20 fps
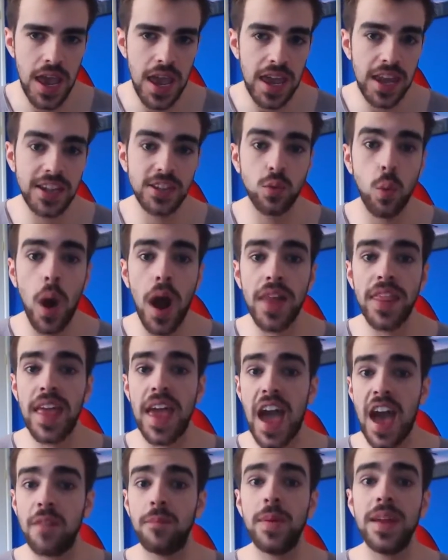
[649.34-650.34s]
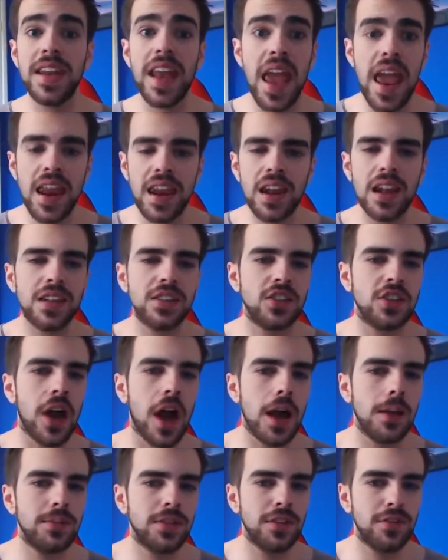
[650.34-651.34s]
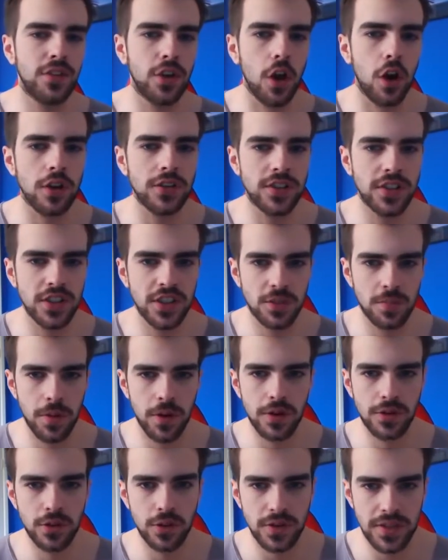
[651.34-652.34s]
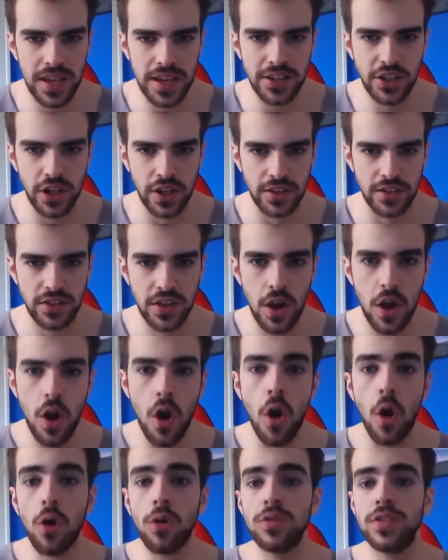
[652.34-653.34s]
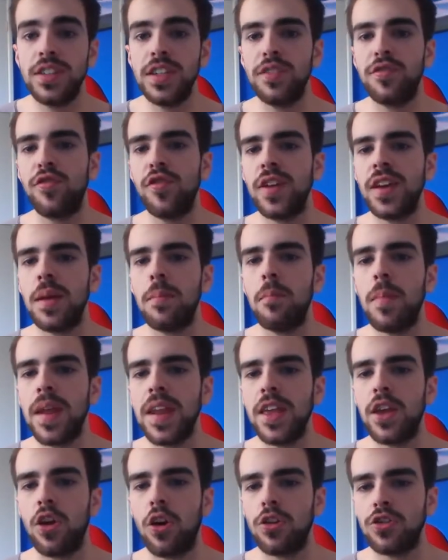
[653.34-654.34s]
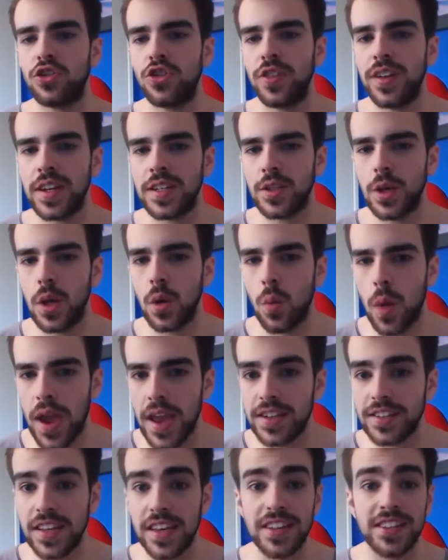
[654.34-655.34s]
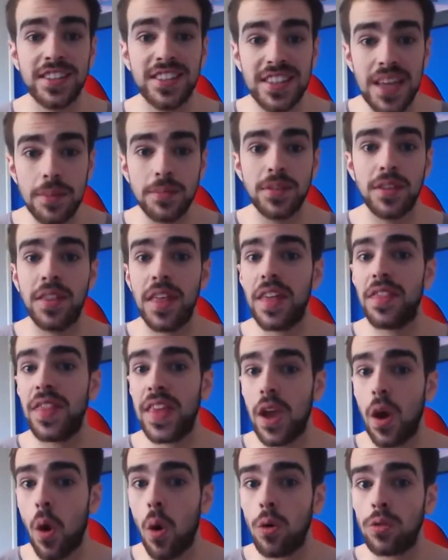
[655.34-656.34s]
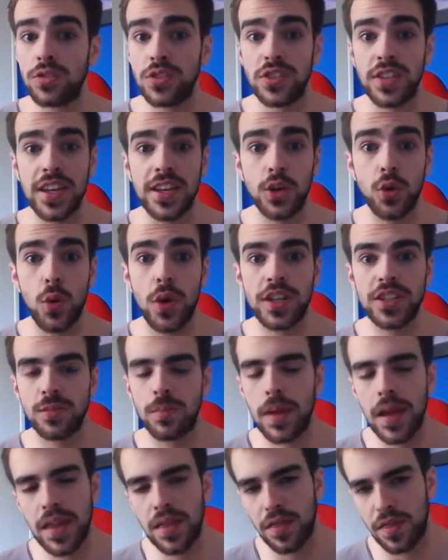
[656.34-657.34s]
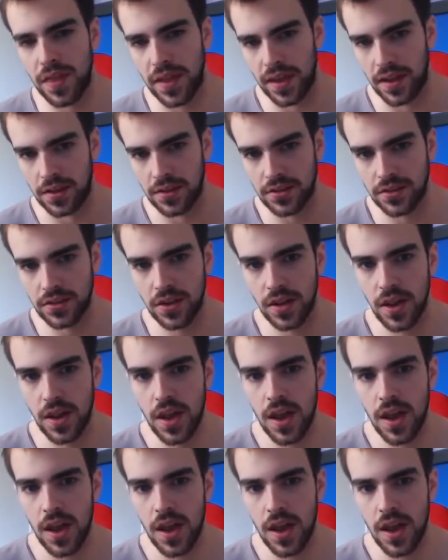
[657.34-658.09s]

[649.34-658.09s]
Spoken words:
It is why there have been endless types of gods and spiritual teachings, all differing in many contradictory ways except that they all seek to explain things.